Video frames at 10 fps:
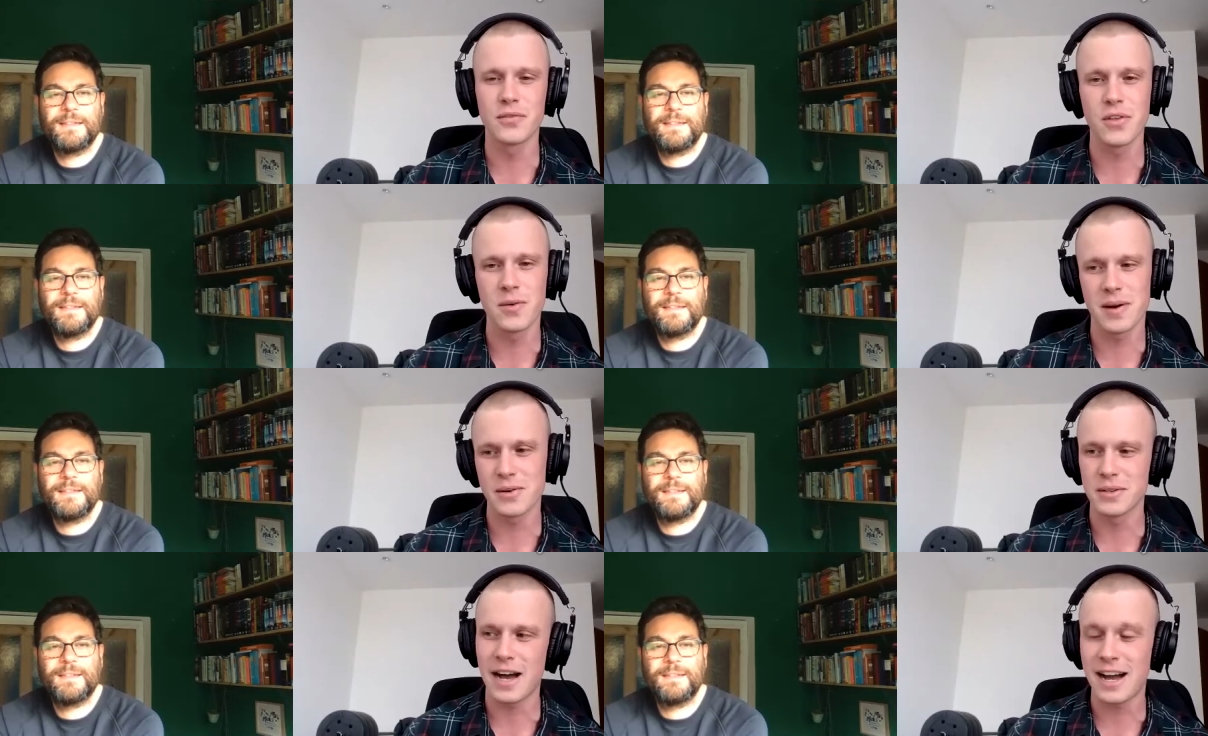Speaker 1: of them, I,
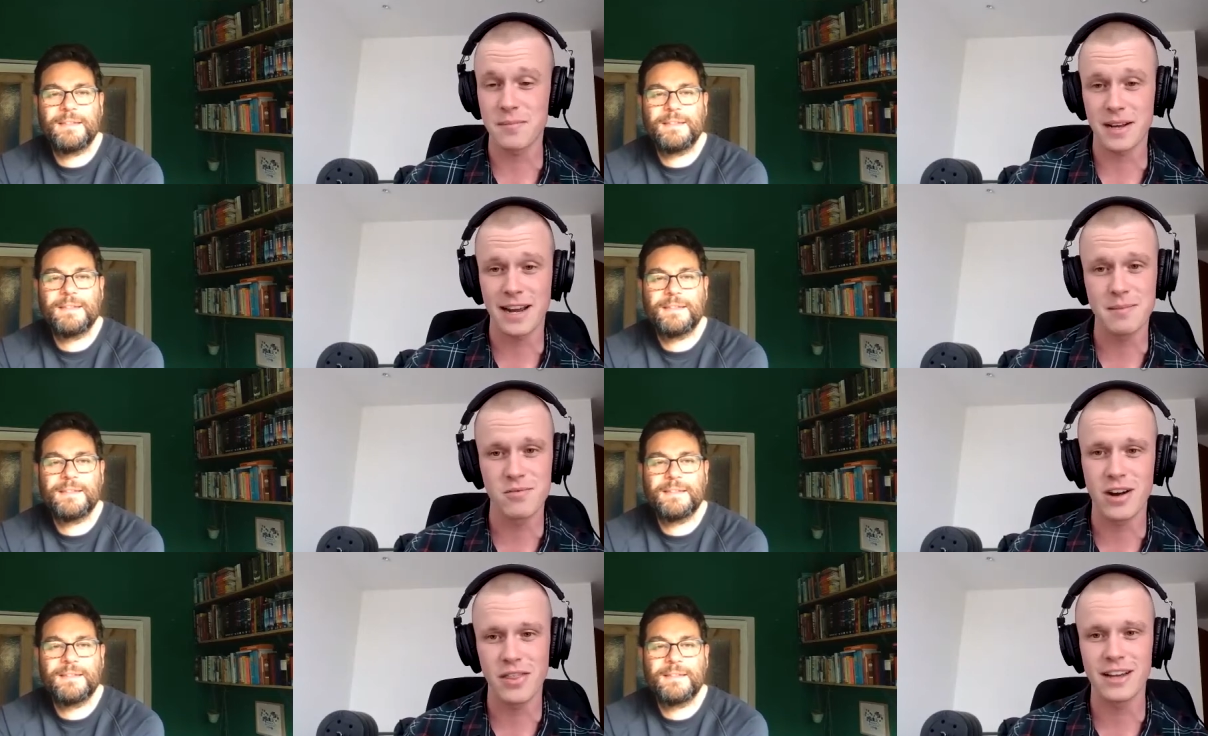I had my
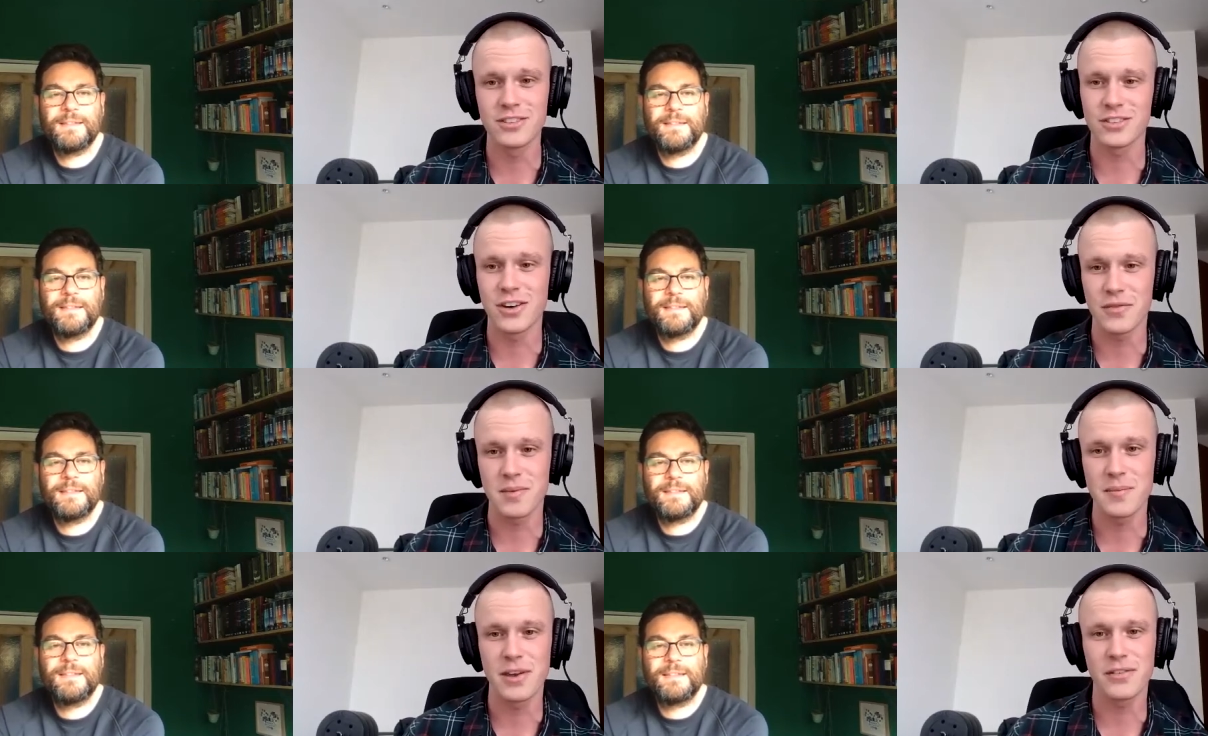camera out that I just got for
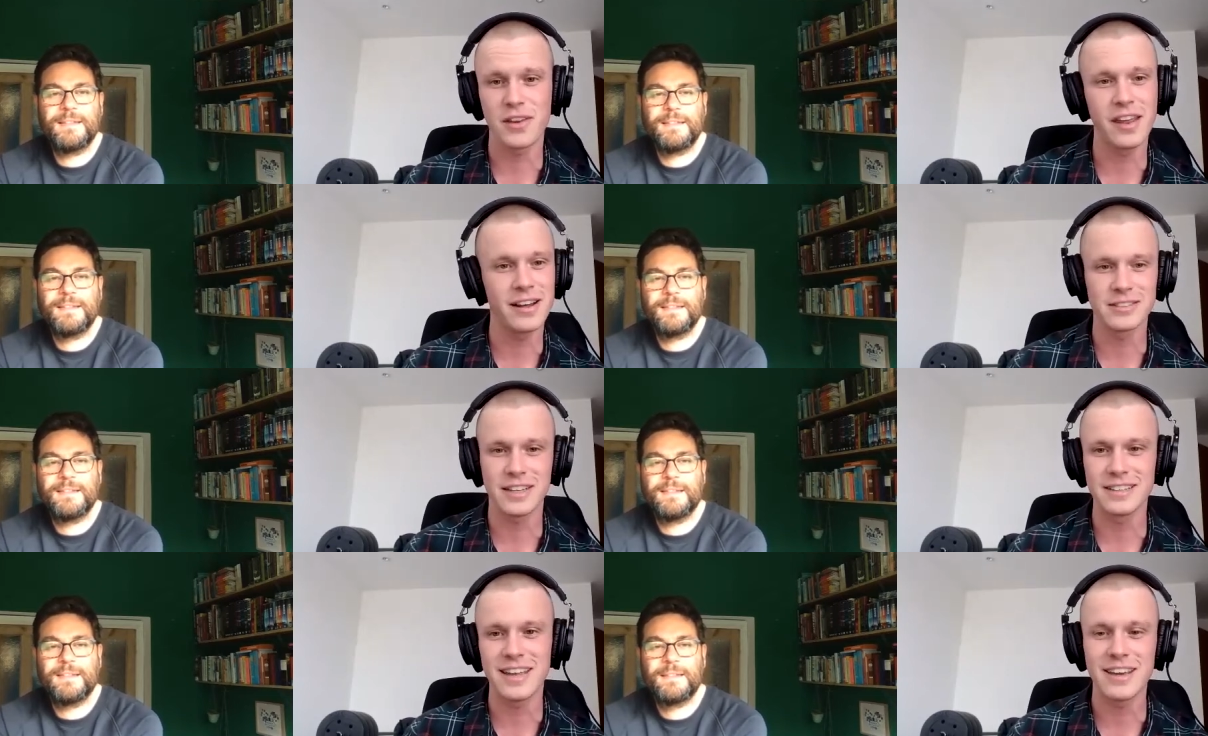my birthday, and I was
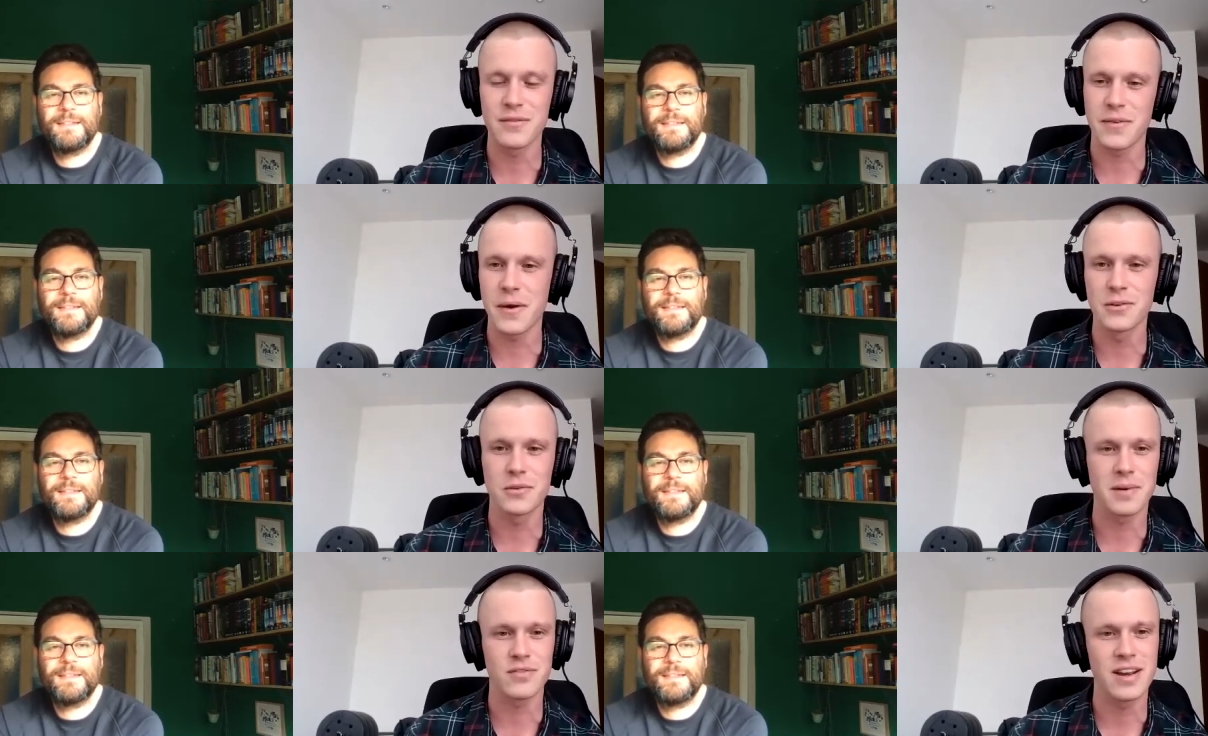like taking photos
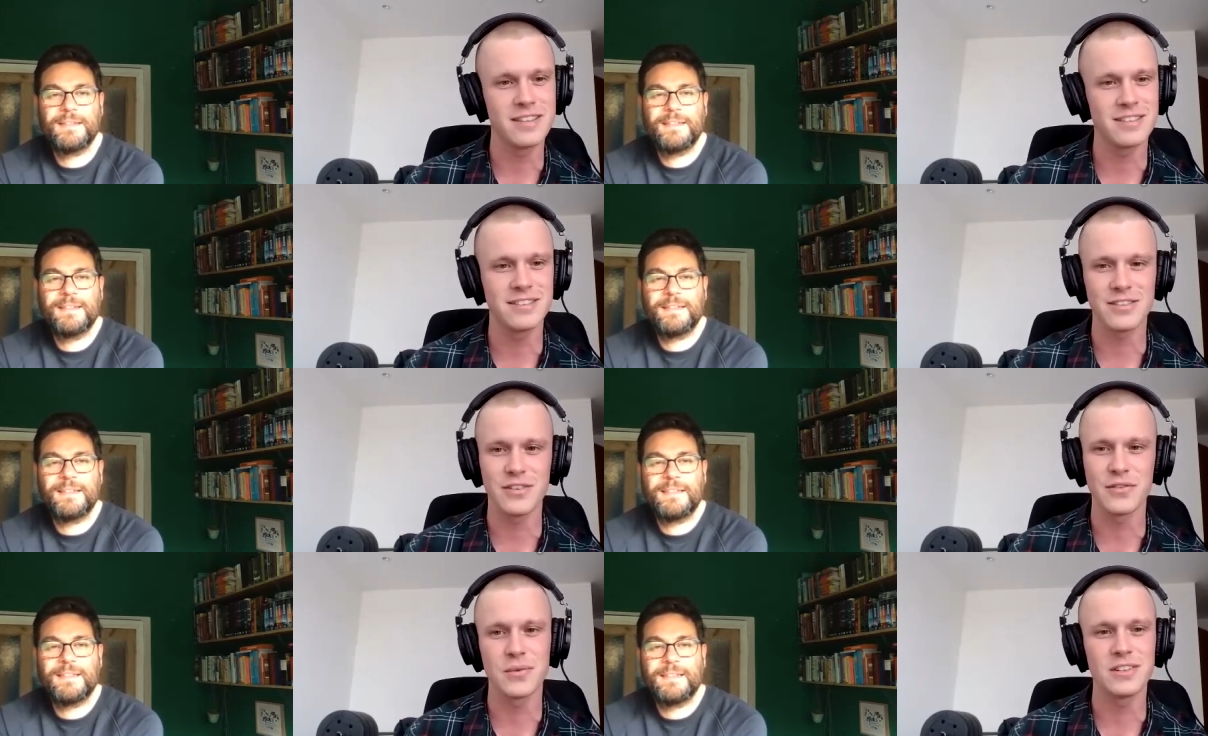with my friends and
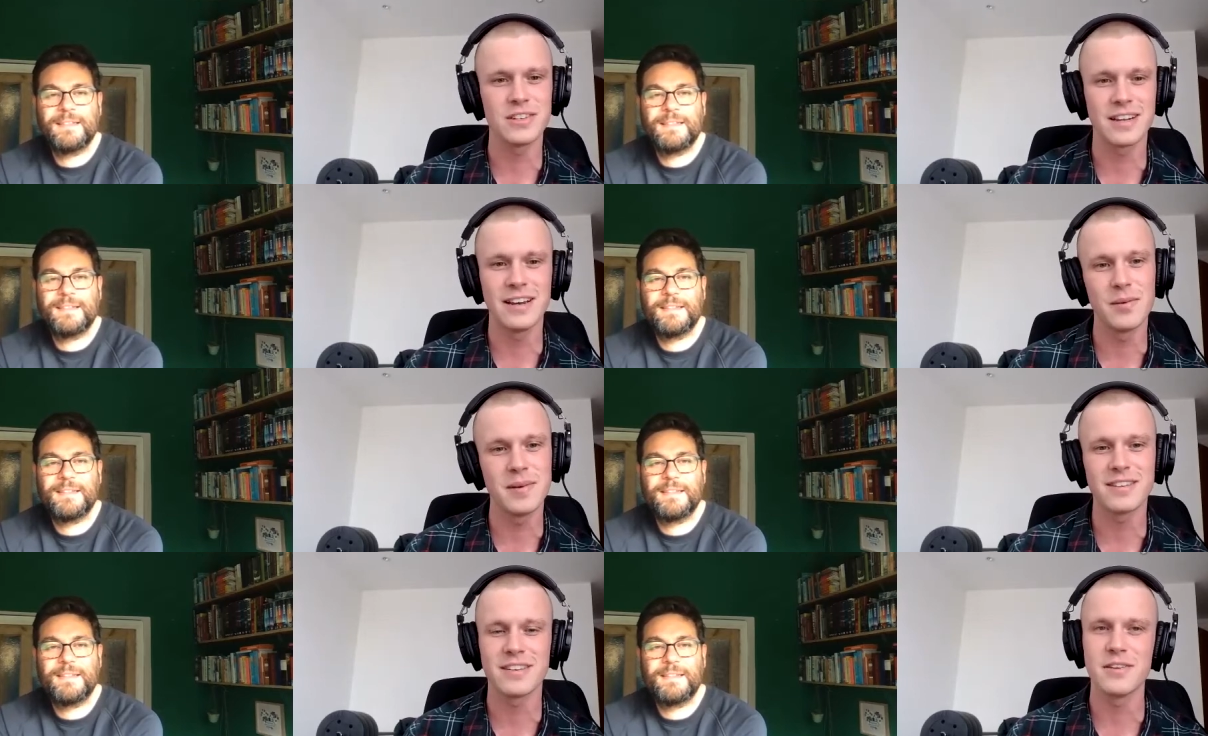stuff, which is a little
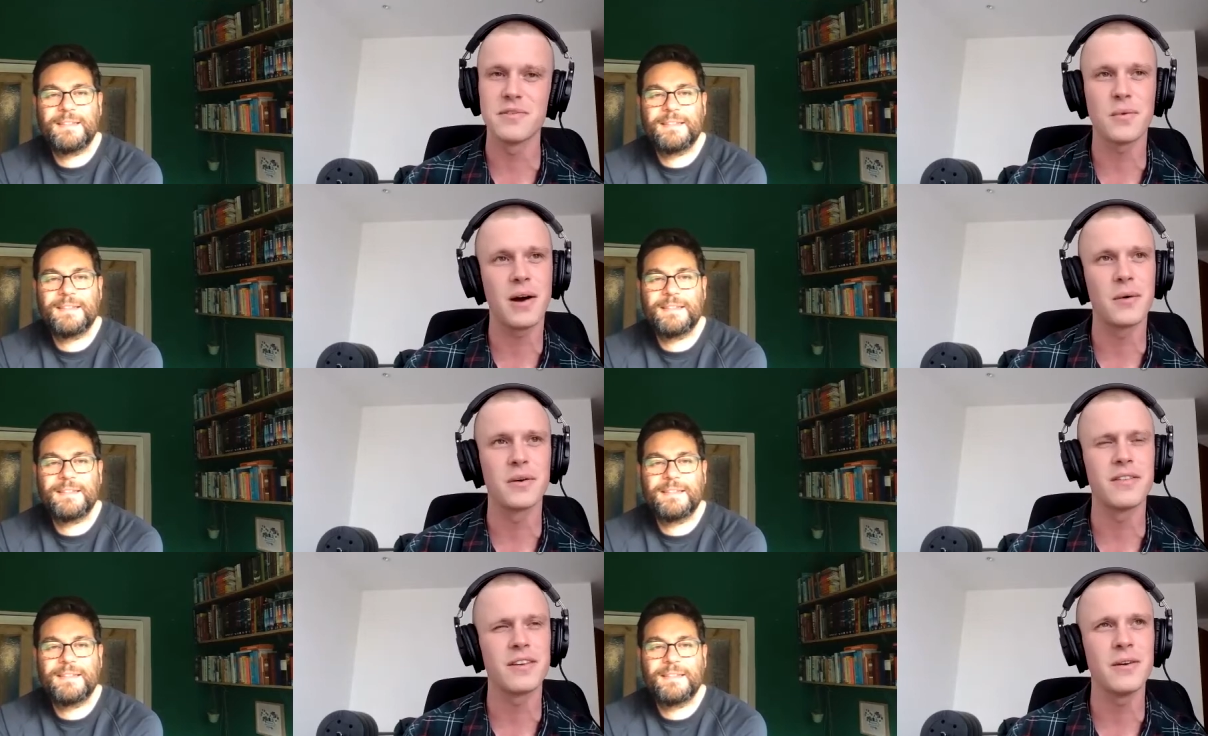bit to do with what I
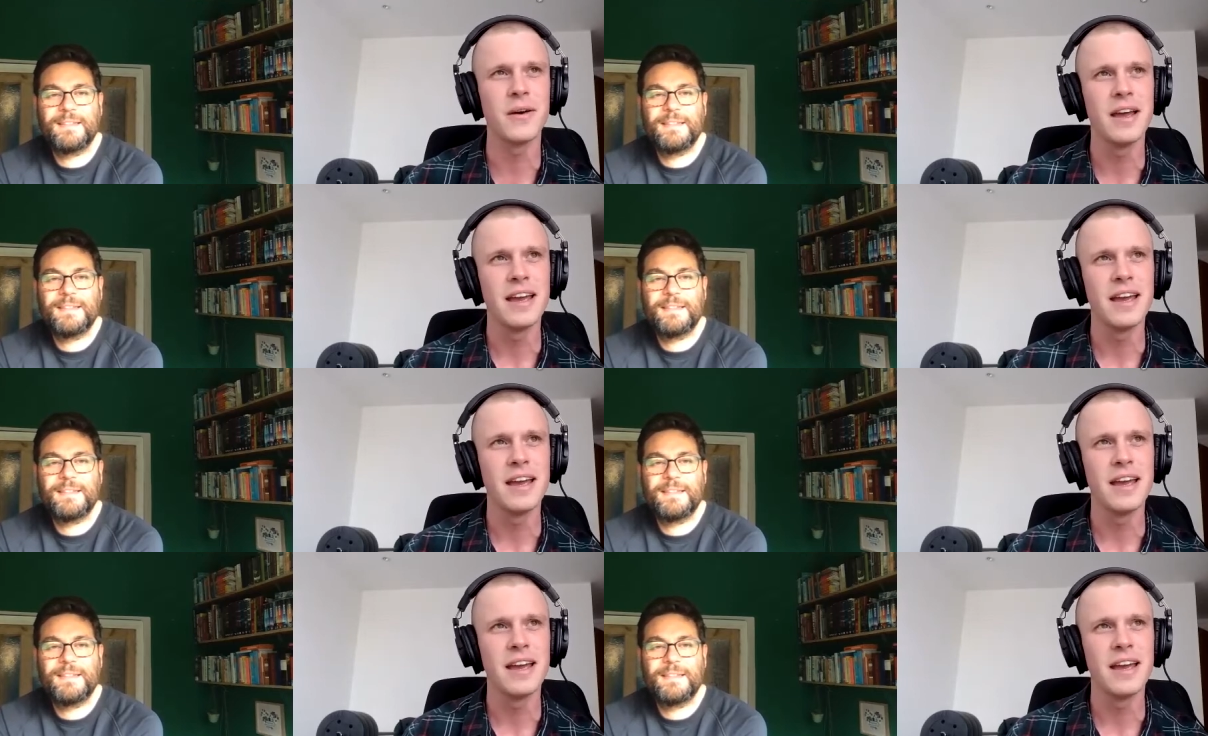want to do.